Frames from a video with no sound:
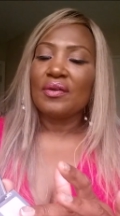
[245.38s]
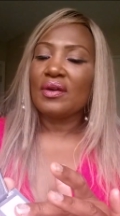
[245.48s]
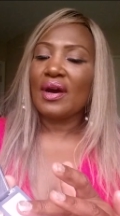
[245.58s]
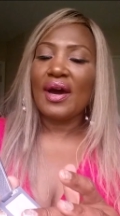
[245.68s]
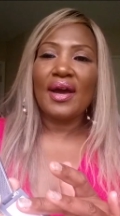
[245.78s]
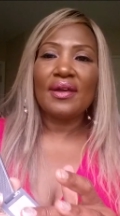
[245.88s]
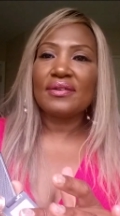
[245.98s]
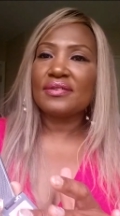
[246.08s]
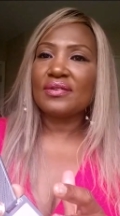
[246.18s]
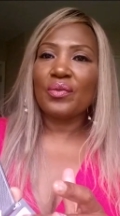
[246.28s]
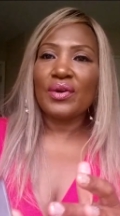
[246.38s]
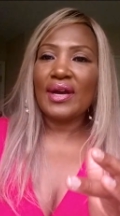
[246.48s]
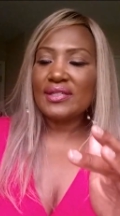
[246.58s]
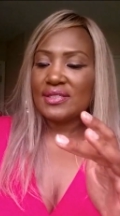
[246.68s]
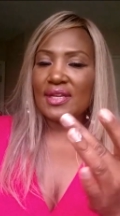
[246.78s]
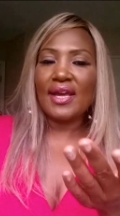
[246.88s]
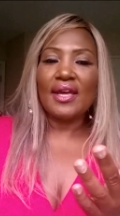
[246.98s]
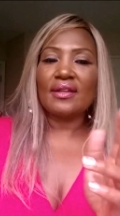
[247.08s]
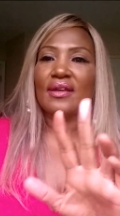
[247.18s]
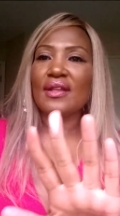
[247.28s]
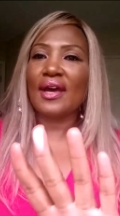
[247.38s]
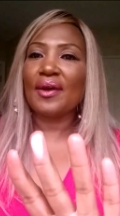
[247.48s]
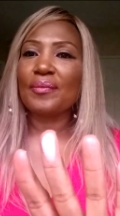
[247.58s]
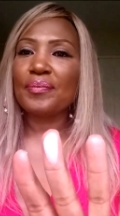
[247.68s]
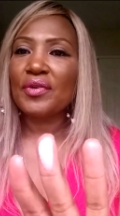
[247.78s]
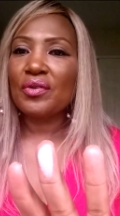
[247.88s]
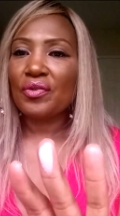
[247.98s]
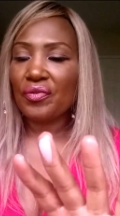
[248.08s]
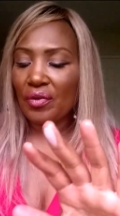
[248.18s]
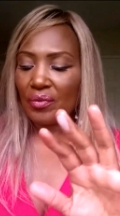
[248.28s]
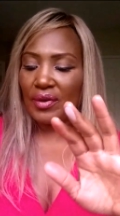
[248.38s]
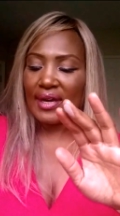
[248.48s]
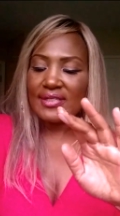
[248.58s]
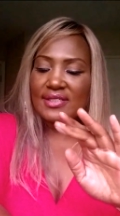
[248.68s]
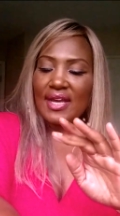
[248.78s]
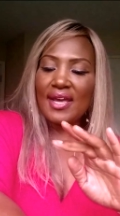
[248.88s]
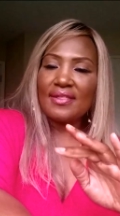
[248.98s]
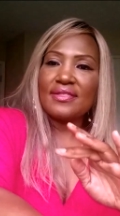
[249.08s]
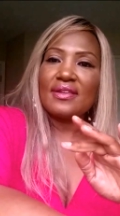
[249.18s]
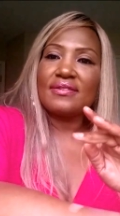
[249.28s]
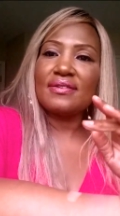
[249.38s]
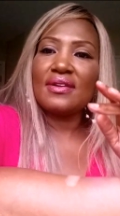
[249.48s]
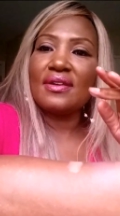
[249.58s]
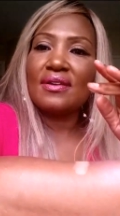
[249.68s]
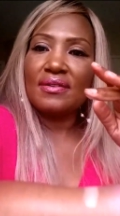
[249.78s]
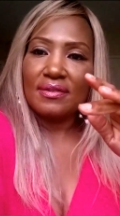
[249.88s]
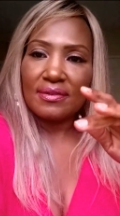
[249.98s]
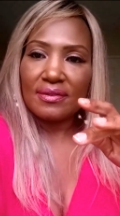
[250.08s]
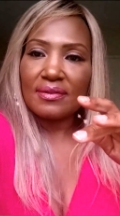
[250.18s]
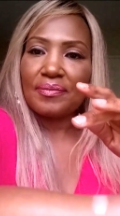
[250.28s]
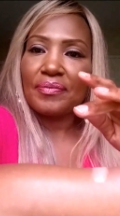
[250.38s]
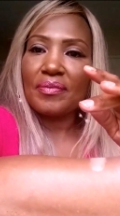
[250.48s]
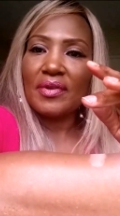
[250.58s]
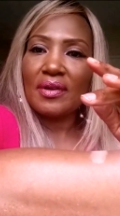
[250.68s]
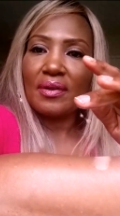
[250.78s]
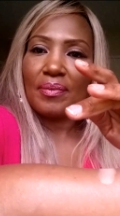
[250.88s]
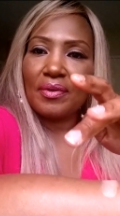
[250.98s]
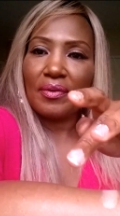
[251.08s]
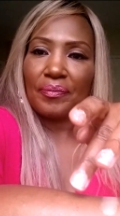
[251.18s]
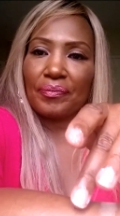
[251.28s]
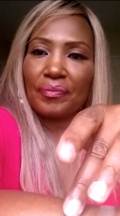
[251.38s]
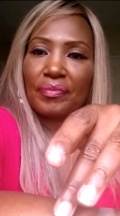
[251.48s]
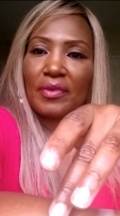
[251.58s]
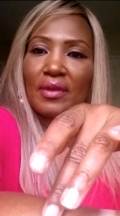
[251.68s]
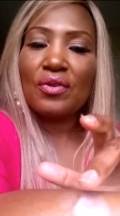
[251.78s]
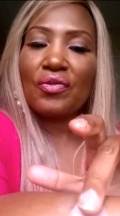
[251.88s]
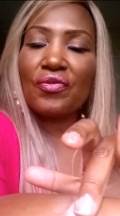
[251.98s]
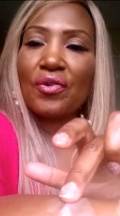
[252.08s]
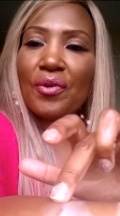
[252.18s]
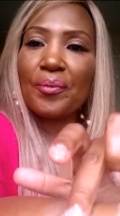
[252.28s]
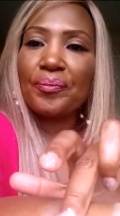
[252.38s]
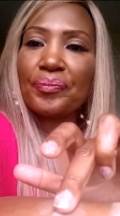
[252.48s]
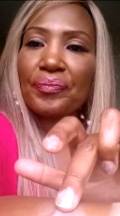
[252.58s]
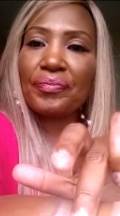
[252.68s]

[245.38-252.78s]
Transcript: you guys. When I say, look at that, beautiful. When I say this is, let me get it up here, beautiful.